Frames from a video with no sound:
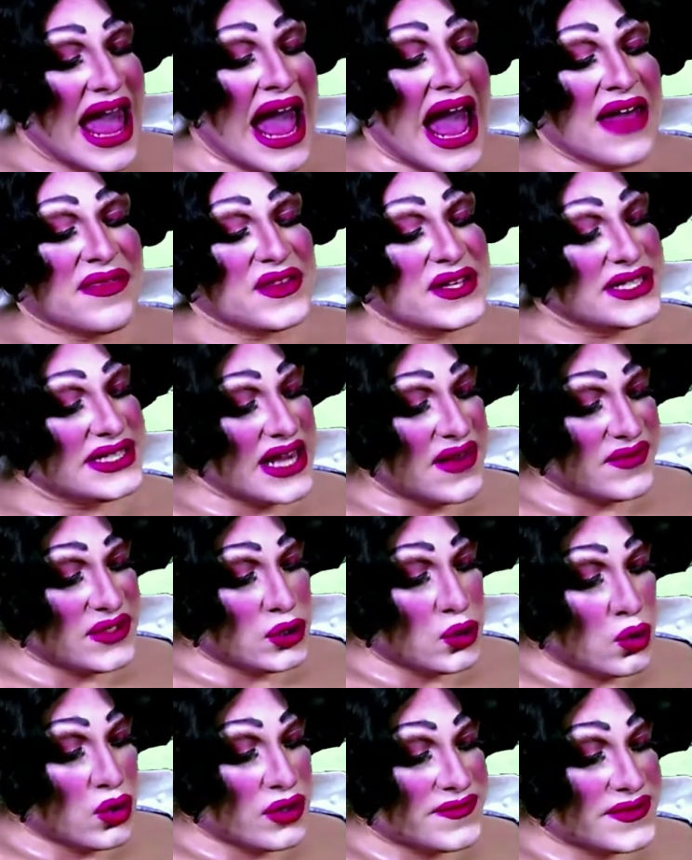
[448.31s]
At the
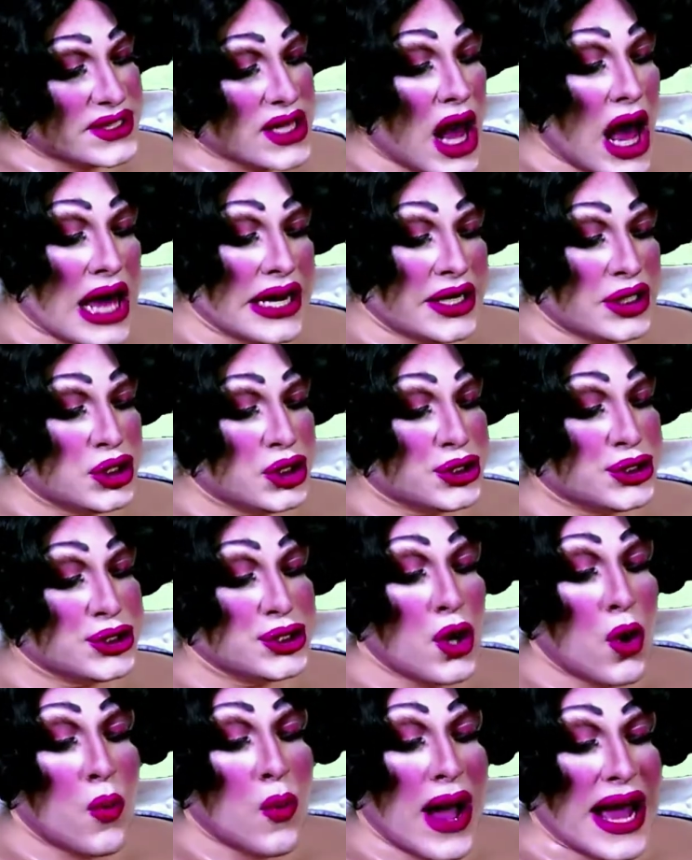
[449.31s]
7 dwarfs' cottage,
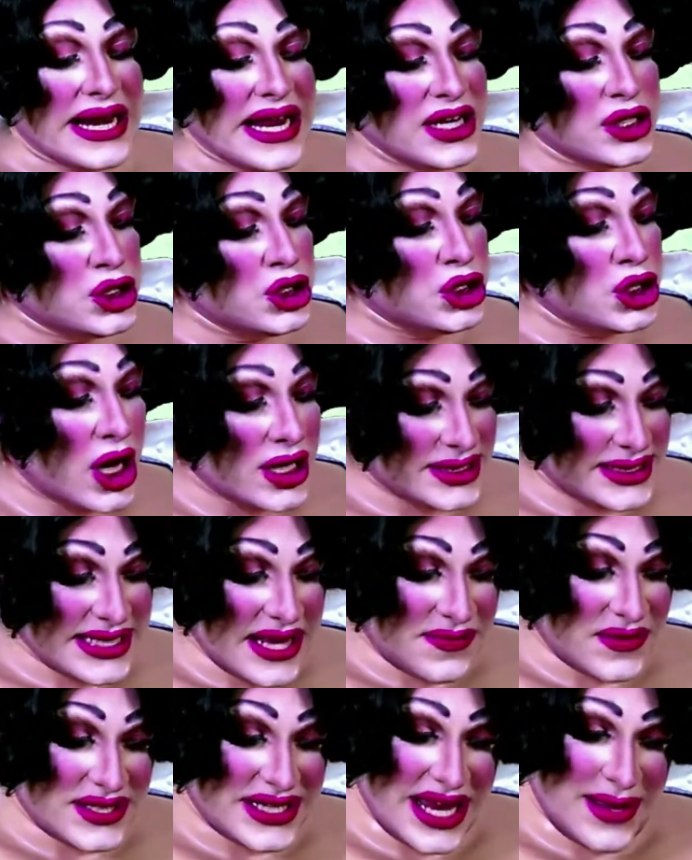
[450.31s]
Snow White had just
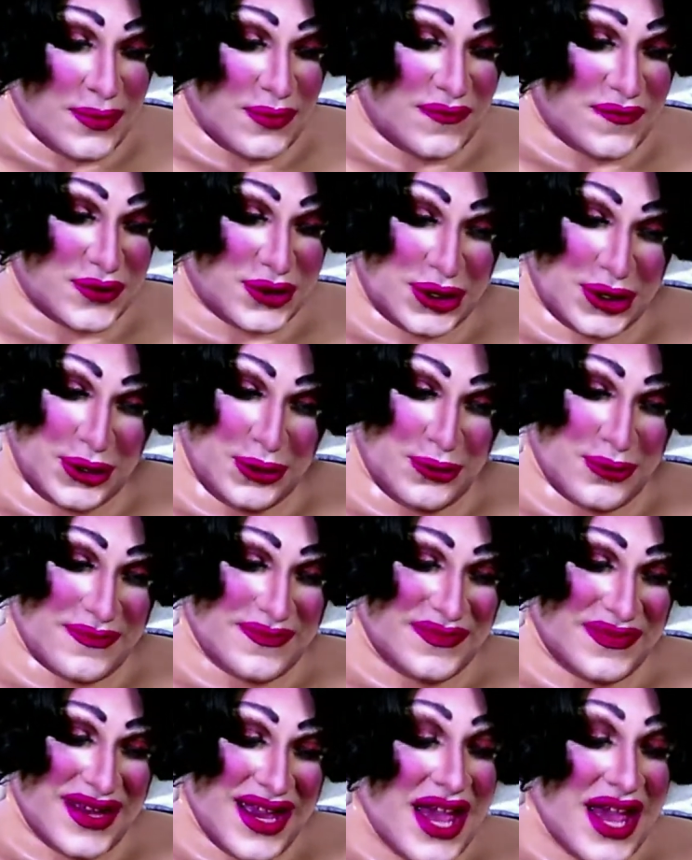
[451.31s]
set the table for 2.